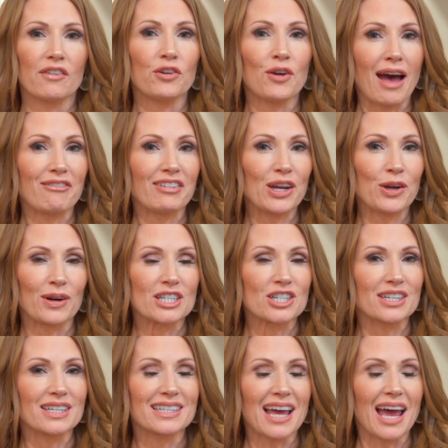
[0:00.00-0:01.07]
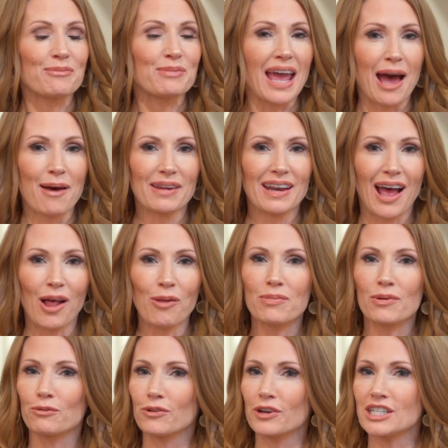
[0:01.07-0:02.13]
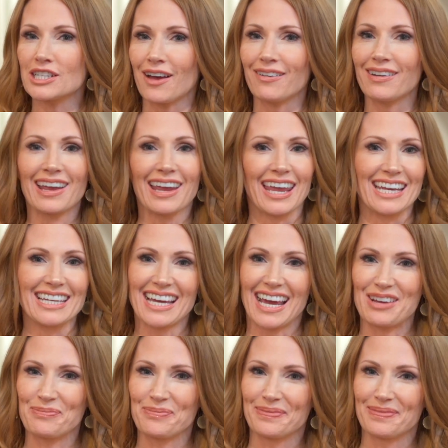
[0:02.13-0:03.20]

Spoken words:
you have any questions, I'd be happy to help. Reach out anytime.